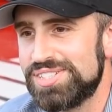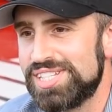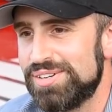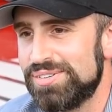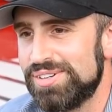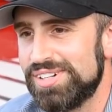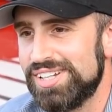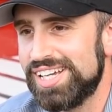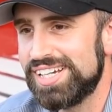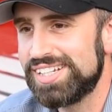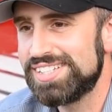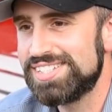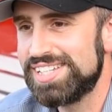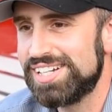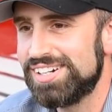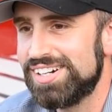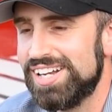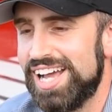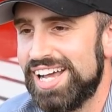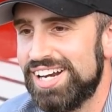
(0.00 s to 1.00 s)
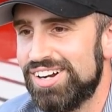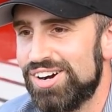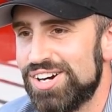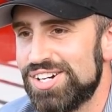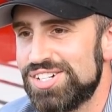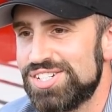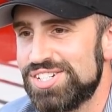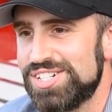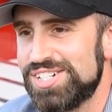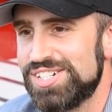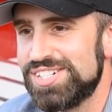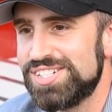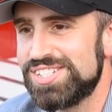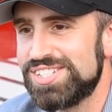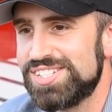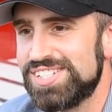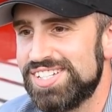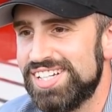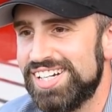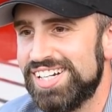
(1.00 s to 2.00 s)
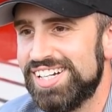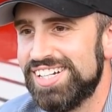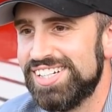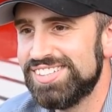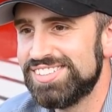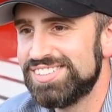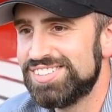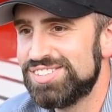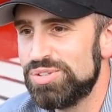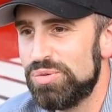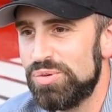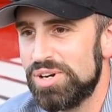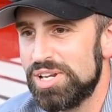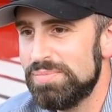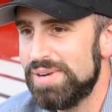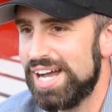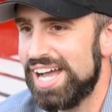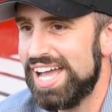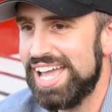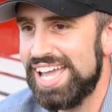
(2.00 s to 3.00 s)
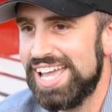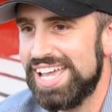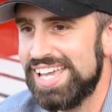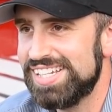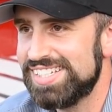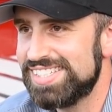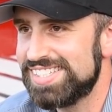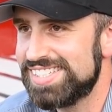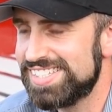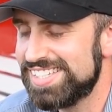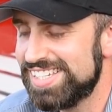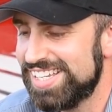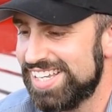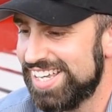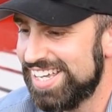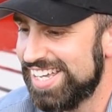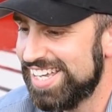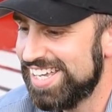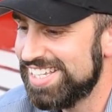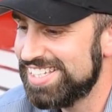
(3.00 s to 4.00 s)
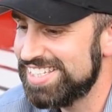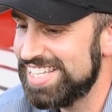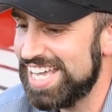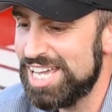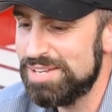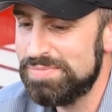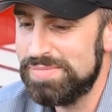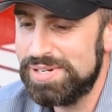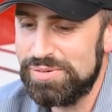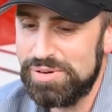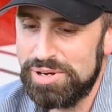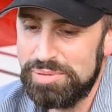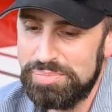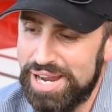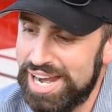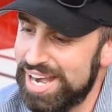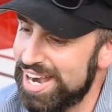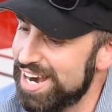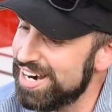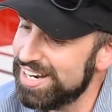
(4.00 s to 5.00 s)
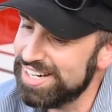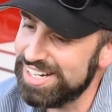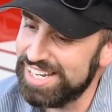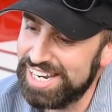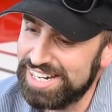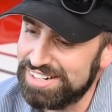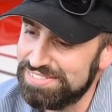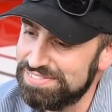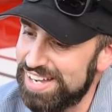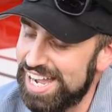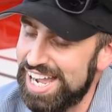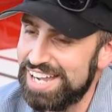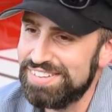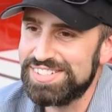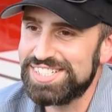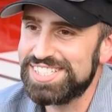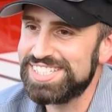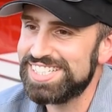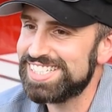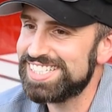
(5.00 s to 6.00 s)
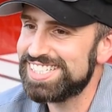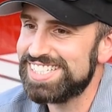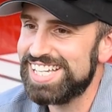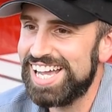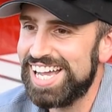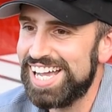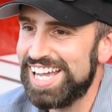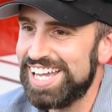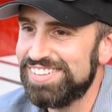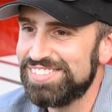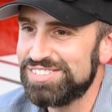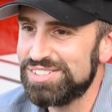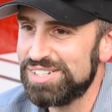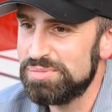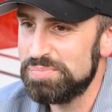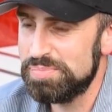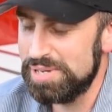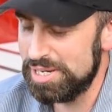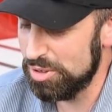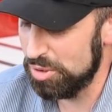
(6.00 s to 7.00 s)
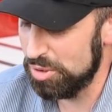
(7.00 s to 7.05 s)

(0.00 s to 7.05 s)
They were like centerline Archers, 20 by 8s. They had been repaired like 5 or 6 times, like big